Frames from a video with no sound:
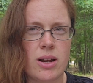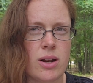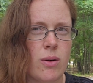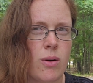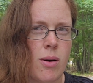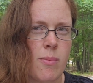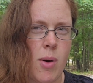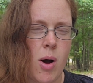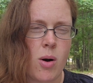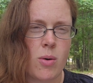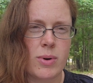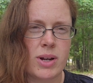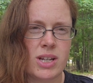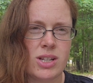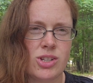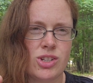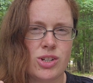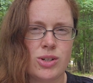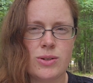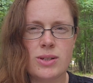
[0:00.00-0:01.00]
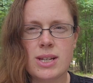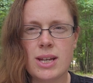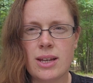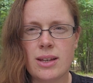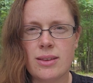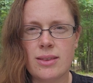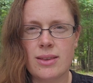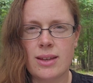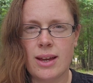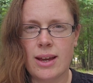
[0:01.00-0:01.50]
know I'm always
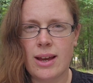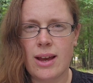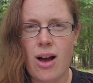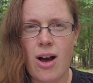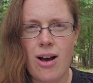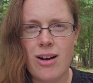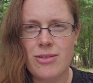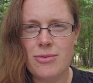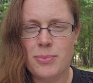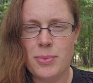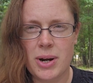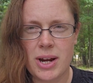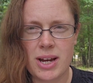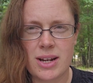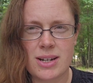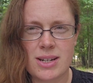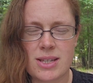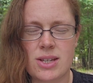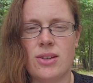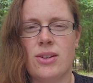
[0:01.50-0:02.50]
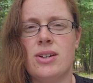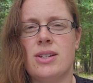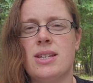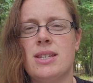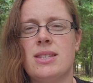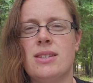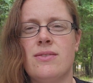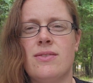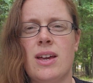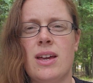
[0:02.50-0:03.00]
choosing the off-brand as long as
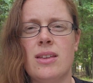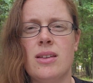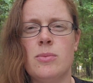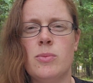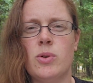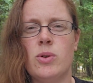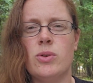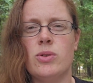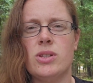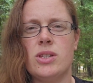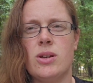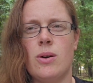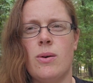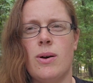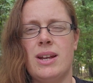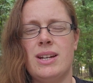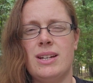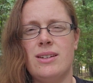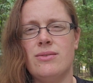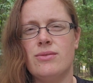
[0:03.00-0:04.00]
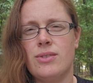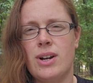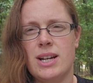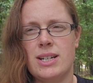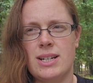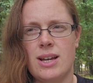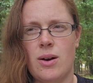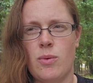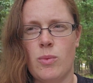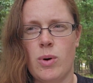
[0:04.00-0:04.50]
it's available, so I didn't write
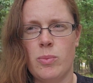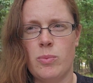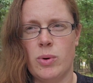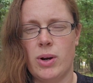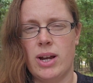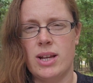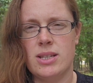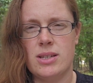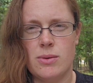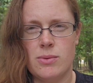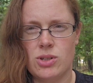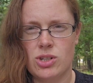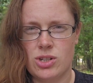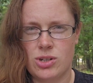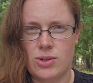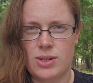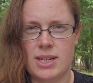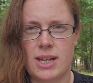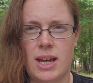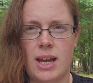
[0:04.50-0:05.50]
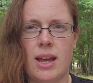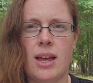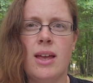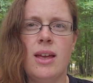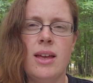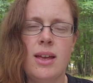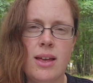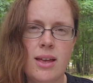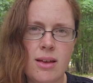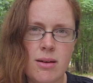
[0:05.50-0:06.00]
down what brands I was choosing,
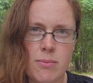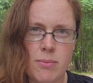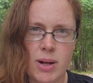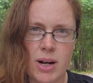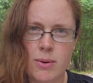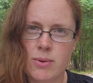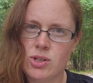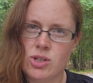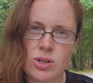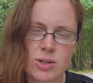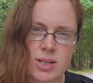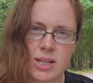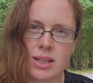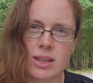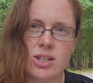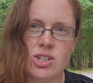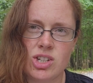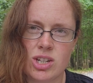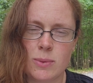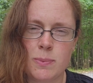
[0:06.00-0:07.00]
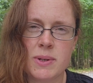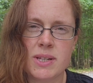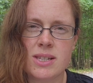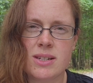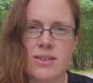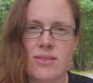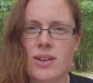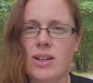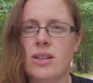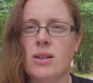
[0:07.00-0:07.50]
but I was choosing the
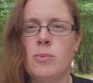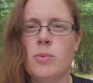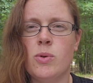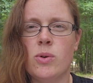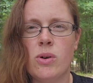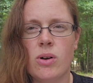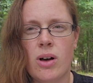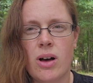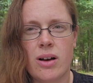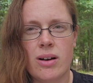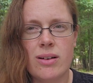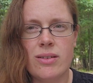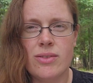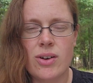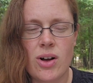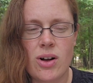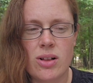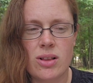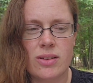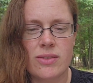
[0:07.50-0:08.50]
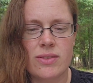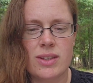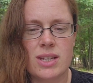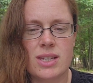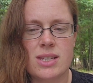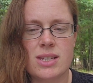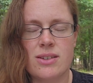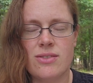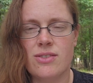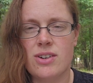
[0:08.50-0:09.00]
cheapest available of all of
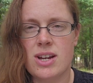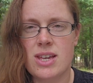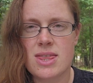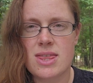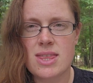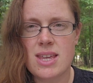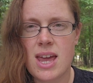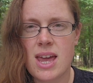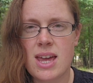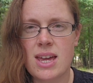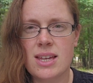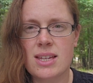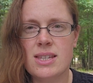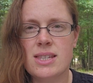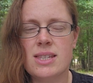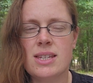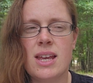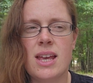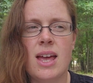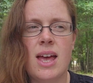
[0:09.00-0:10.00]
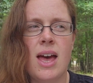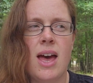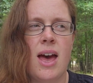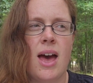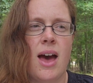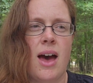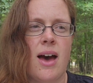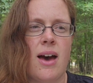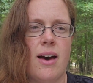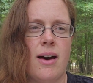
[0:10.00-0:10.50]
these different things.
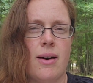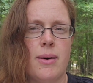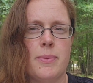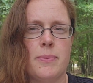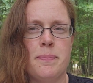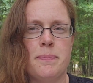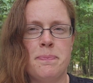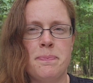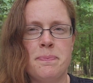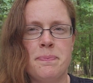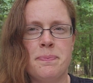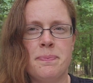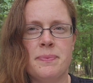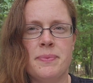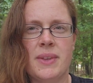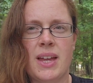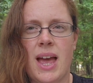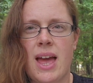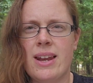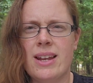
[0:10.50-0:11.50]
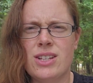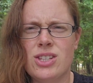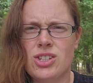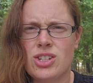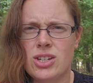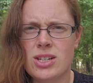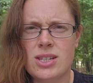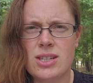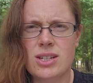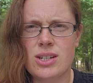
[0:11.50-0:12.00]
And it's
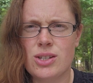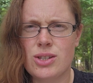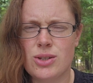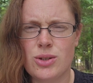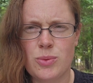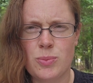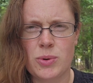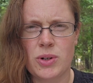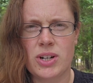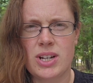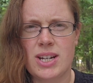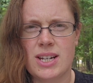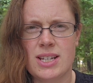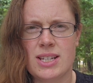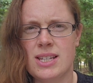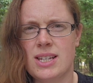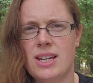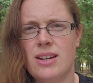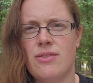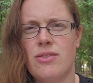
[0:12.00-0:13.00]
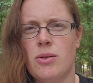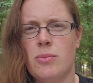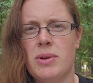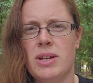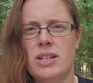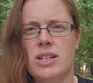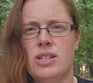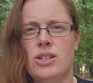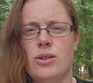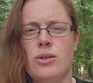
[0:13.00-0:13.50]
just super easy for
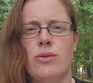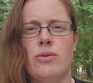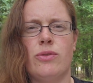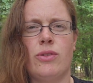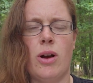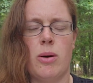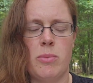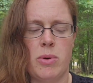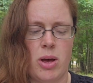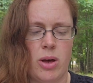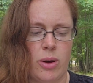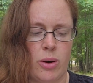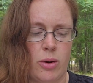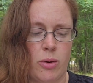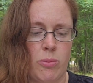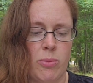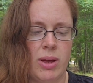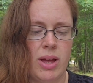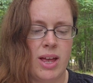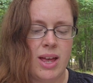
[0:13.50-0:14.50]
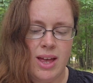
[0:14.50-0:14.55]
me to do from home